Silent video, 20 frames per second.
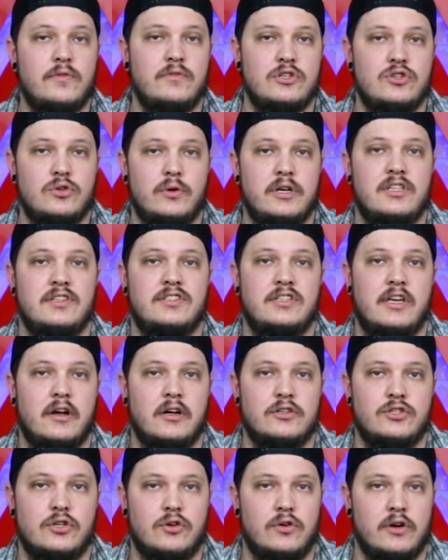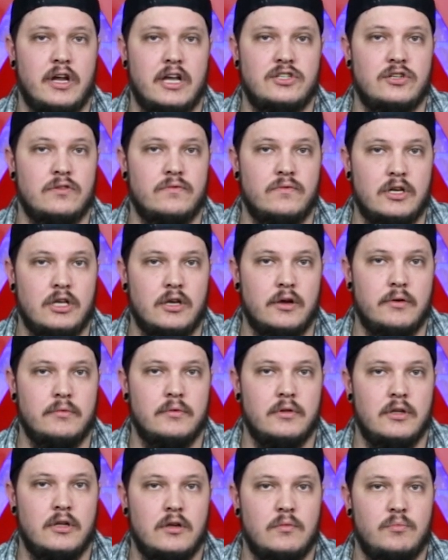you've enjoyed this character creation
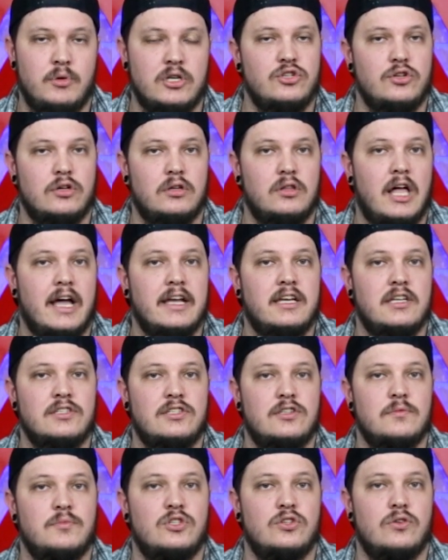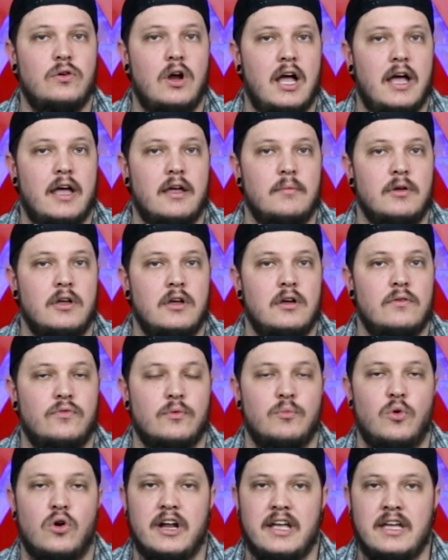video. Be sure to like and subscribe
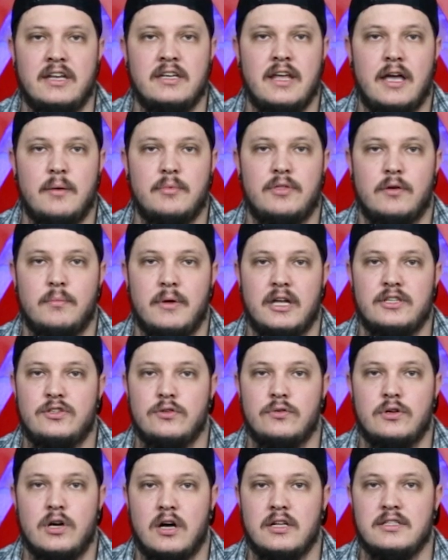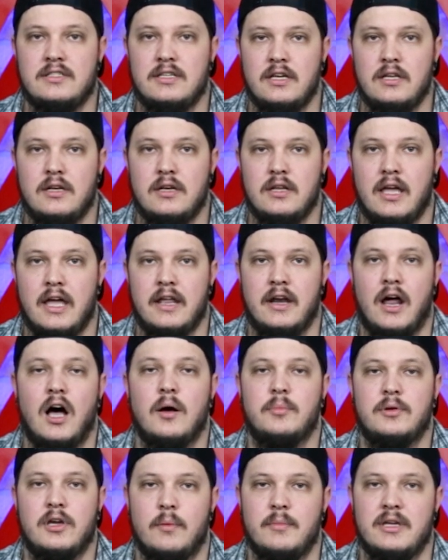for more in-depth Hametsu content and
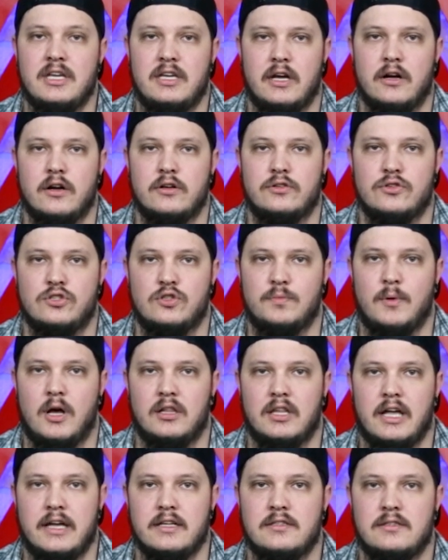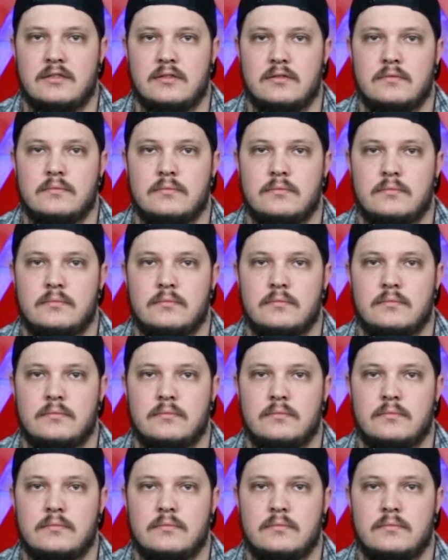upcoming character spotlights.